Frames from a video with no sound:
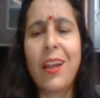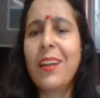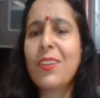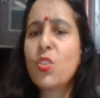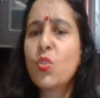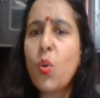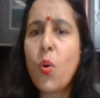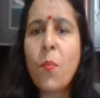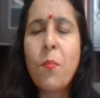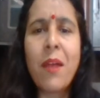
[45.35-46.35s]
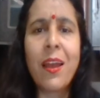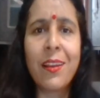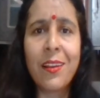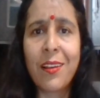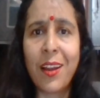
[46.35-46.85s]
and so
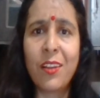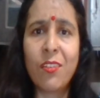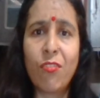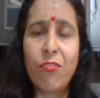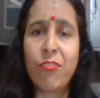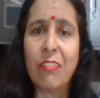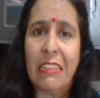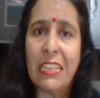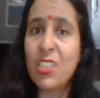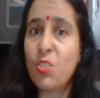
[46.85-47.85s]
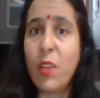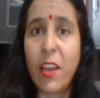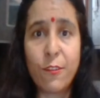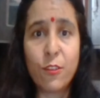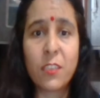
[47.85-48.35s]
many kind of things we are
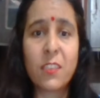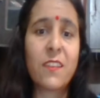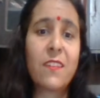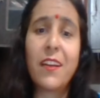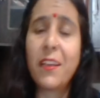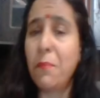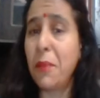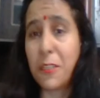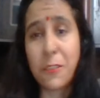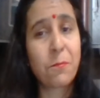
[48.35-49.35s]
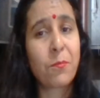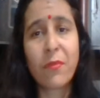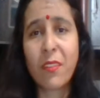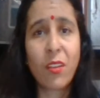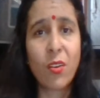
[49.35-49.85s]
using, say database.
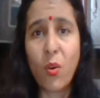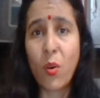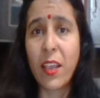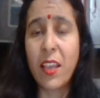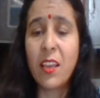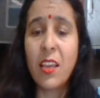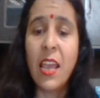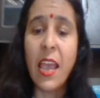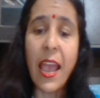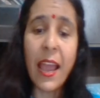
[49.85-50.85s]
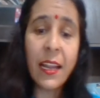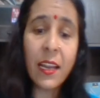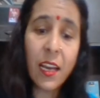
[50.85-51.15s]
Okay, and